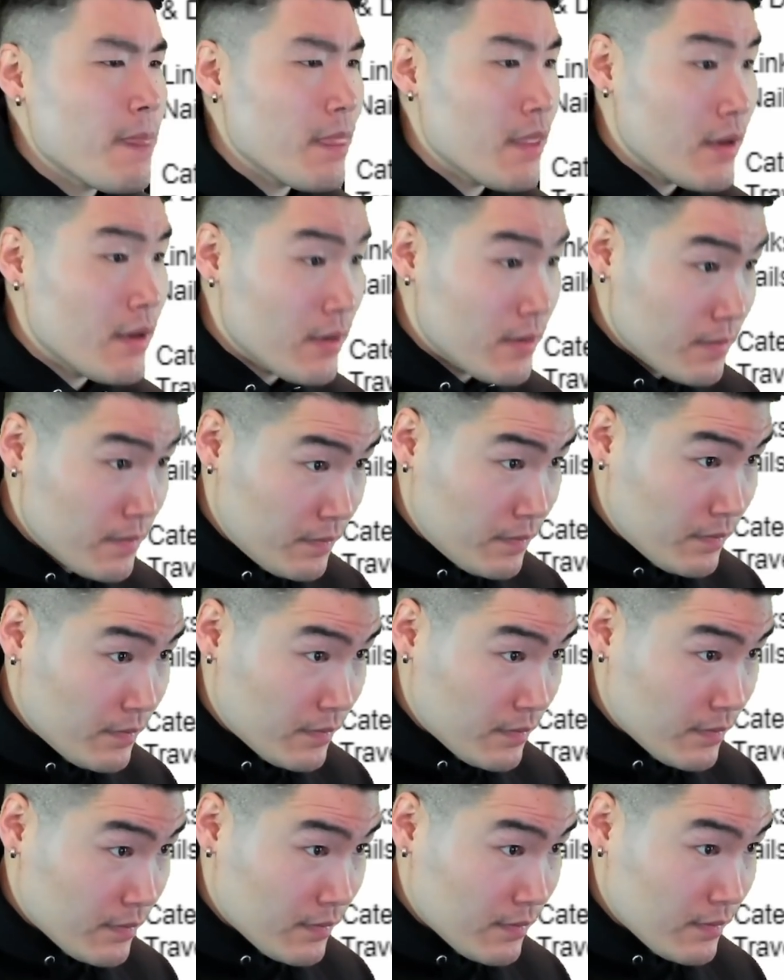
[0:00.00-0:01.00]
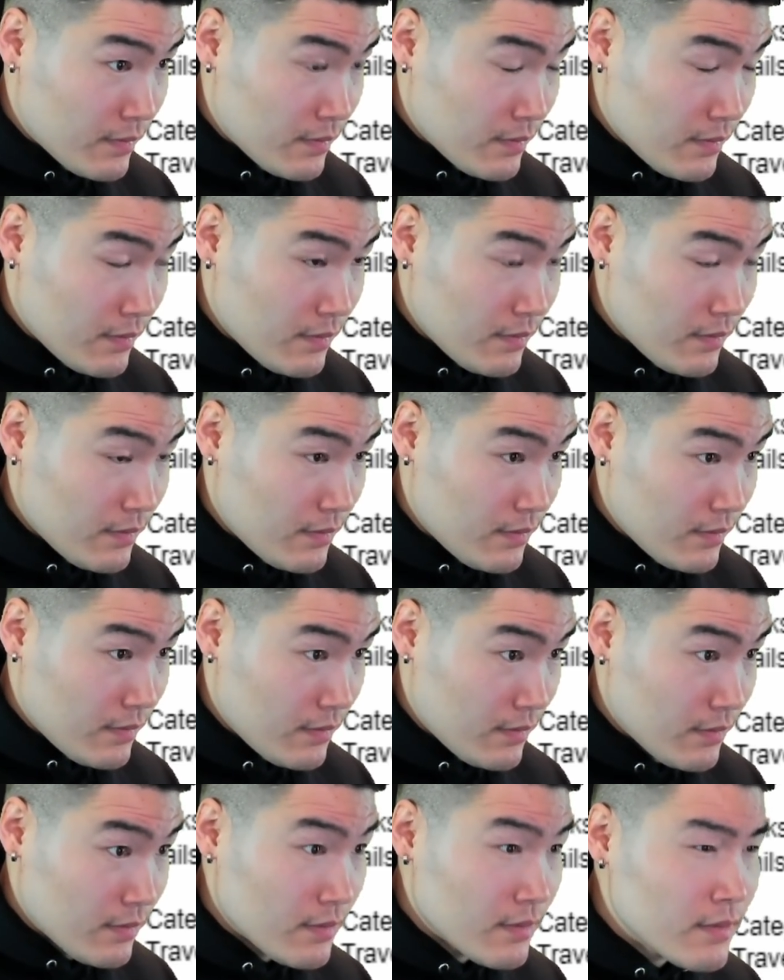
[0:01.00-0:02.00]

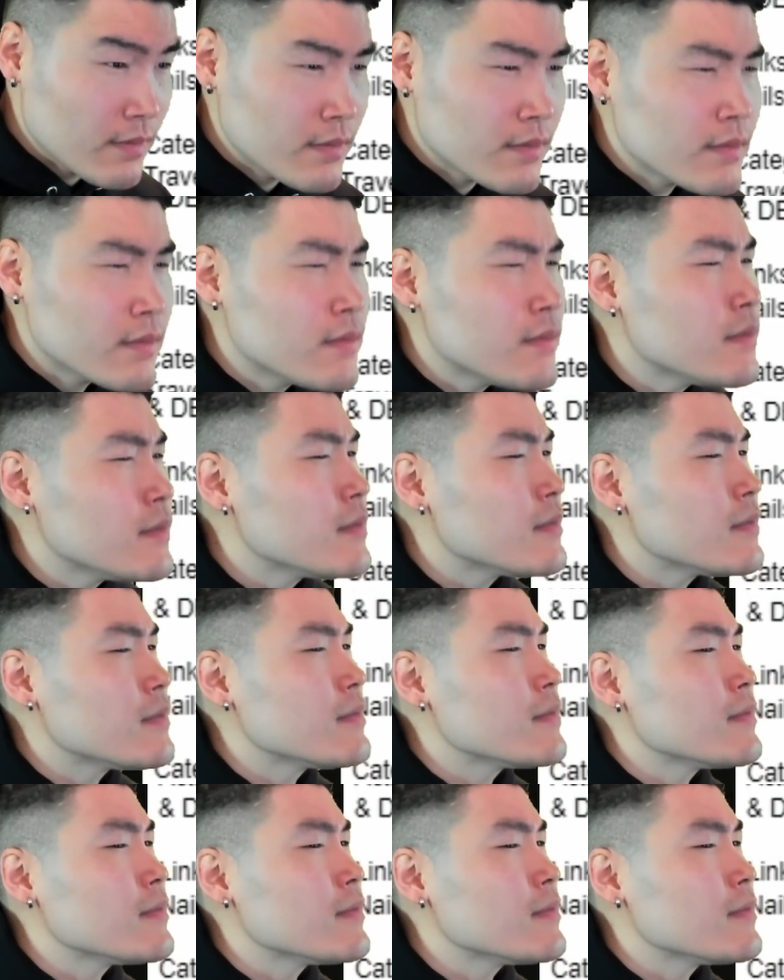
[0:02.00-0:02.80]
No one is speaking in this clip.